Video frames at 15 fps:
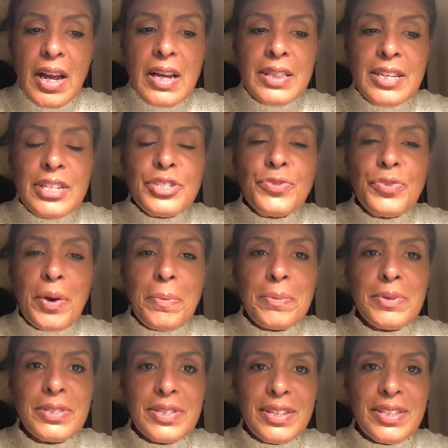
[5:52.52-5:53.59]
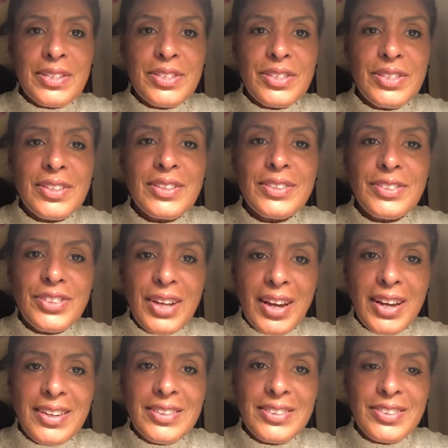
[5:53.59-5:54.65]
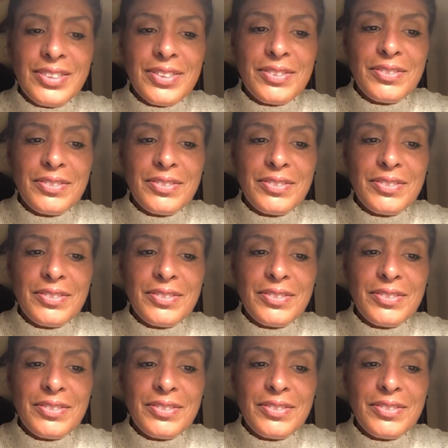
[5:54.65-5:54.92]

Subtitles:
This represents change.